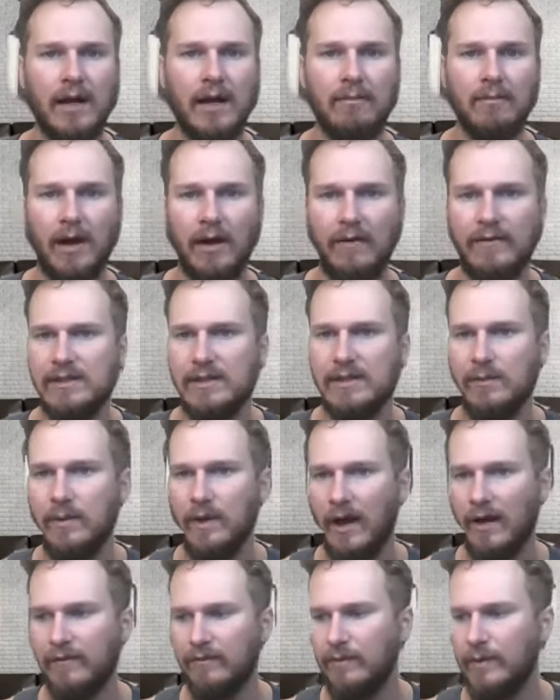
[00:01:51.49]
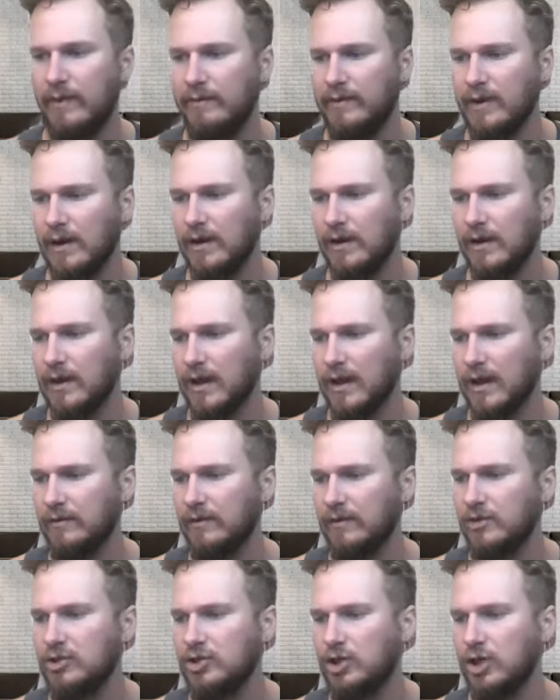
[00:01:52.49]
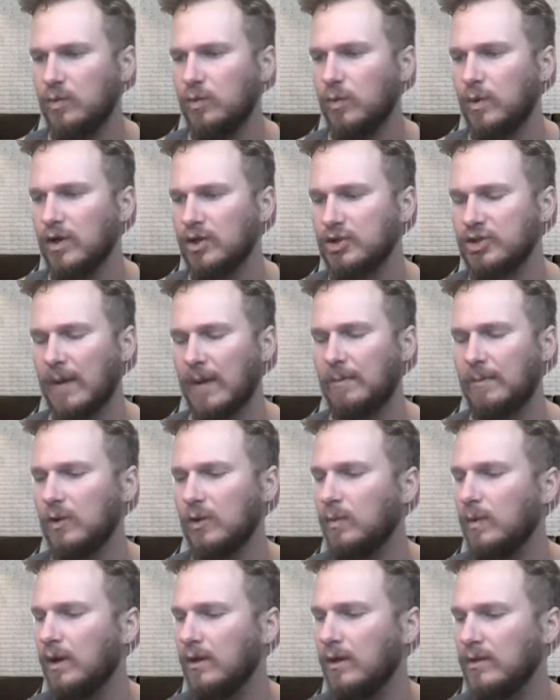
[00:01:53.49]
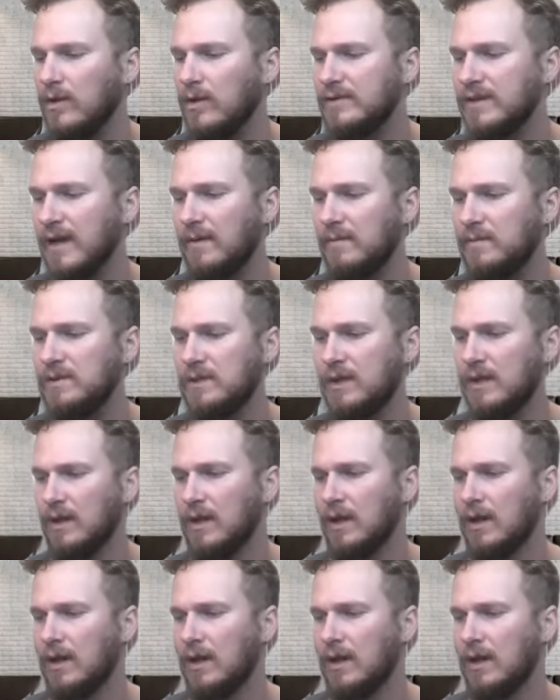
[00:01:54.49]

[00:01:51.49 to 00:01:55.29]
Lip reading: Obviously we've done a lot of Goodwill, Shop Goodwill, and those items.